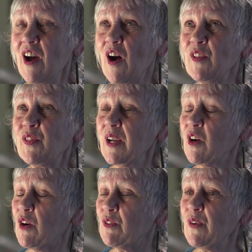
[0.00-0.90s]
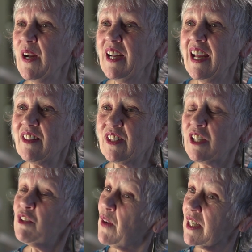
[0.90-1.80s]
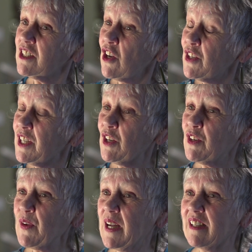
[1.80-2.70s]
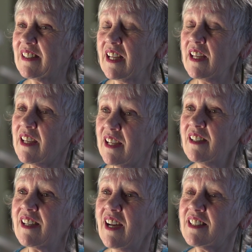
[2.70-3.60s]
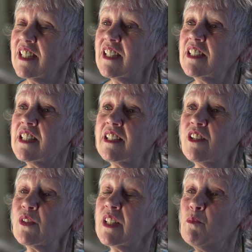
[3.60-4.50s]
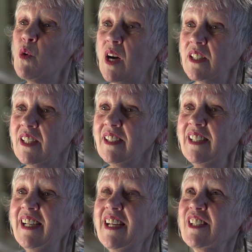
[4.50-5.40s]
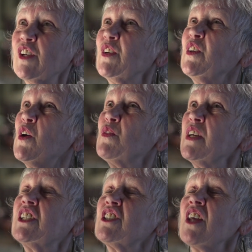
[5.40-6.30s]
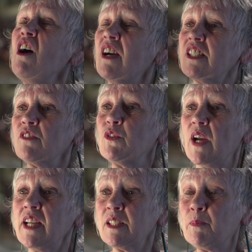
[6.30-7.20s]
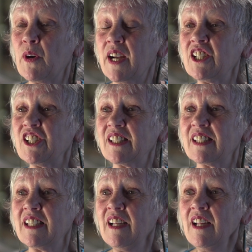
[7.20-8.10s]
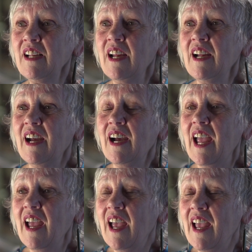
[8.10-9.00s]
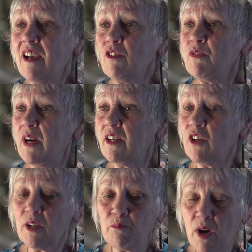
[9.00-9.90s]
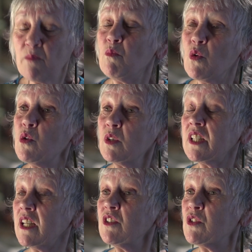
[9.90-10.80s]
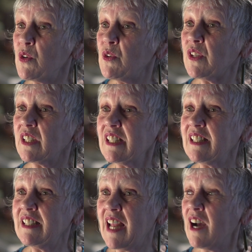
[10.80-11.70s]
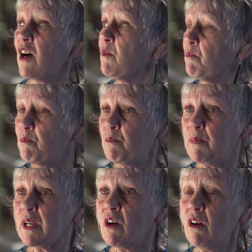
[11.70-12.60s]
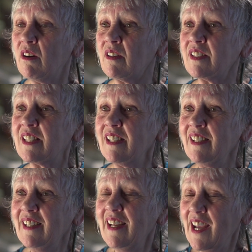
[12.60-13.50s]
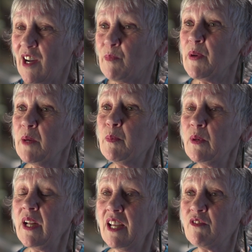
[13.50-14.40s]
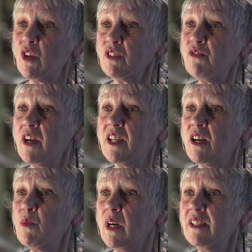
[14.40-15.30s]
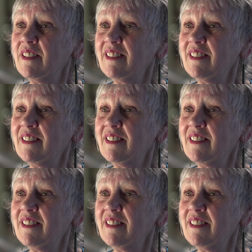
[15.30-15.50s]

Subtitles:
I think of the whakatauki of ours, e kia ka tiri tiri o te moana. So, you know, reach to the heights of your aspirations. Our whānau, my mokos, can do this now because our people have got Whai Rawa,